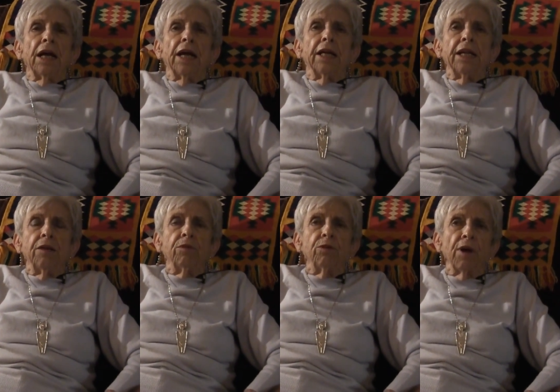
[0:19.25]
and
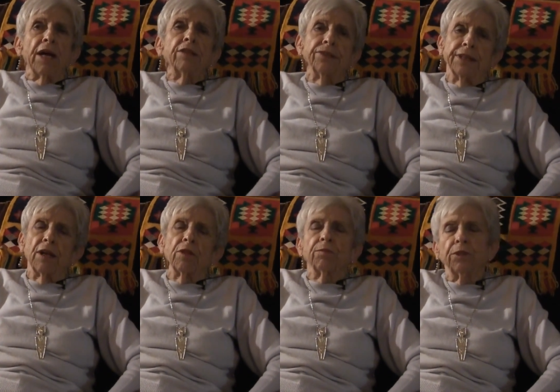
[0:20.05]
he would try to
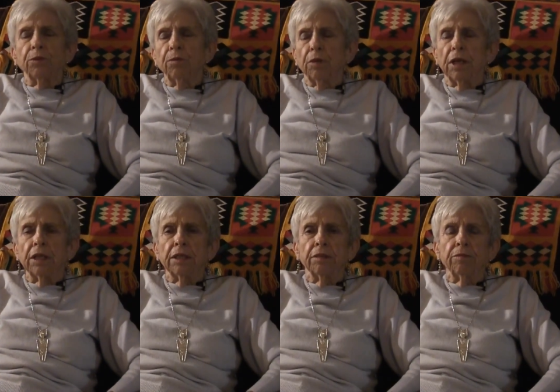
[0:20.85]
sell them to
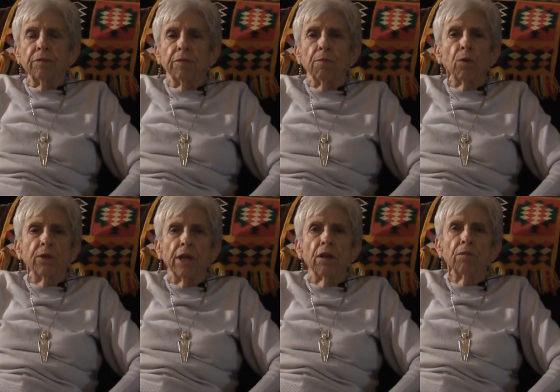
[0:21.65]
the
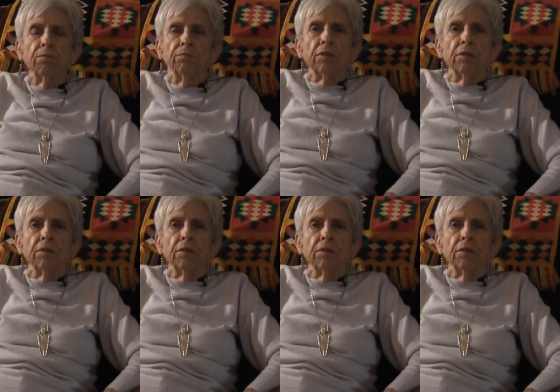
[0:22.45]
motel